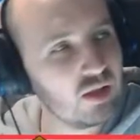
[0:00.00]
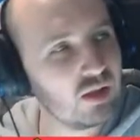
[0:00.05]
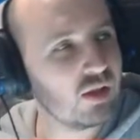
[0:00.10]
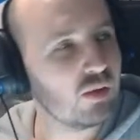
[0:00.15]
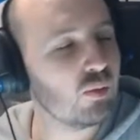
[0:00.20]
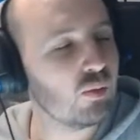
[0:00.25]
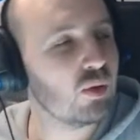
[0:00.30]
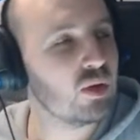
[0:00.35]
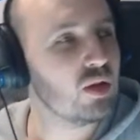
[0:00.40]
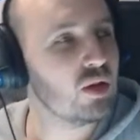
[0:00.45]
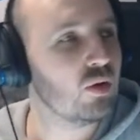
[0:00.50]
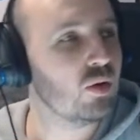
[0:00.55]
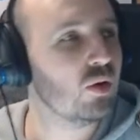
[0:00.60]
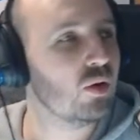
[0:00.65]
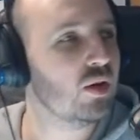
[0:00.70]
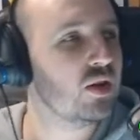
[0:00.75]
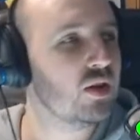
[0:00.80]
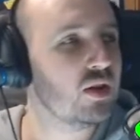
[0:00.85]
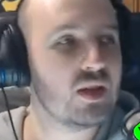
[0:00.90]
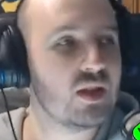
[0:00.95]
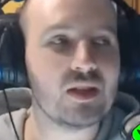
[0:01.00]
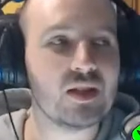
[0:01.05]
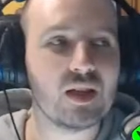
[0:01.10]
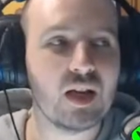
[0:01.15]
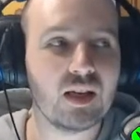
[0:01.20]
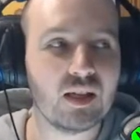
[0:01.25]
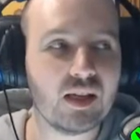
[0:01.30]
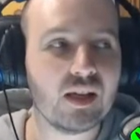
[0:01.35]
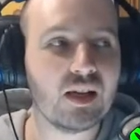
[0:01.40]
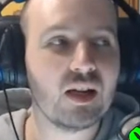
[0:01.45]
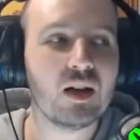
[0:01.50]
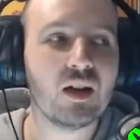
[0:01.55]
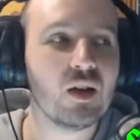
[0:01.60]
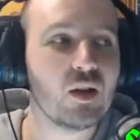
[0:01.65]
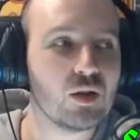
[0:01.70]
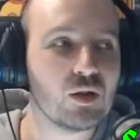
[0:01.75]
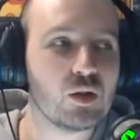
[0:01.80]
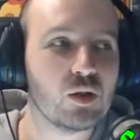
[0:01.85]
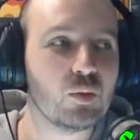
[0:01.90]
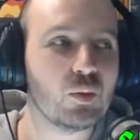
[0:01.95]
Were you good? Did Santa
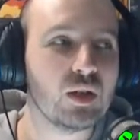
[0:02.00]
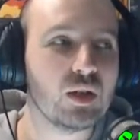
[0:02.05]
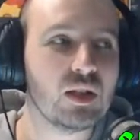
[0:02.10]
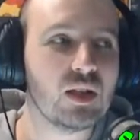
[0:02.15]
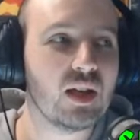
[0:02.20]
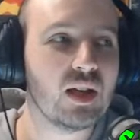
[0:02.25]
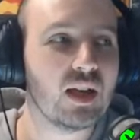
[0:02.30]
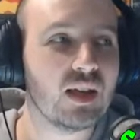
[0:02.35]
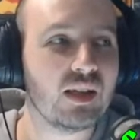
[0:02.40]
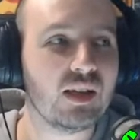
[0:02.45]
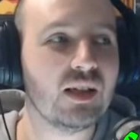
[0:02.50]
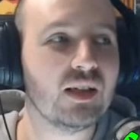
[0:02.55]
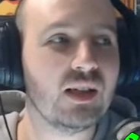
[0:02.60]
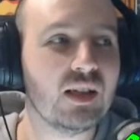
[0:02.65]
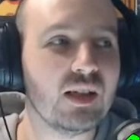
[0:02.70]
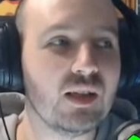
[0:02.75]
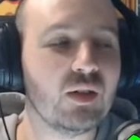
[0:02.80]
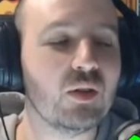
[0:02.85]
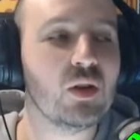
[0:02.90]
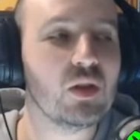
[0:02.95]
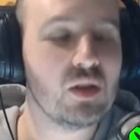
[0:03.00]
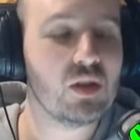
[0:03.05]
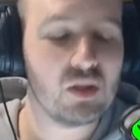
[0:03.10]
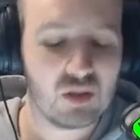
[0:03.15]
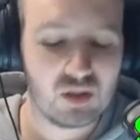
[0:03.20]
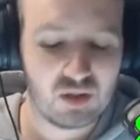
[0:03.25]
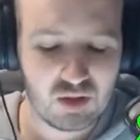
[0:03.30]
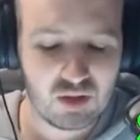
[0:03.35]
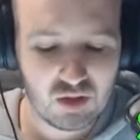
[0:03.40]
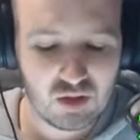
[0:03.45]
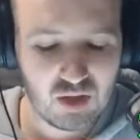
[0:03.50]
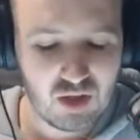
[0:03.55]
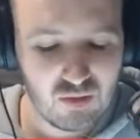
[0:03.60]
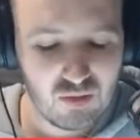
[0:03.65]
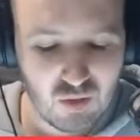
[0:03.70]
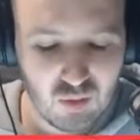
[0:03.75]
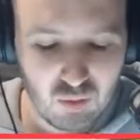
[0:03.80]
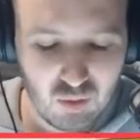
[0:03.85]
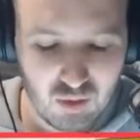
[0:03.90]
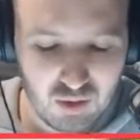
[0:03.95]
Claus bring you anything nice, Stevo?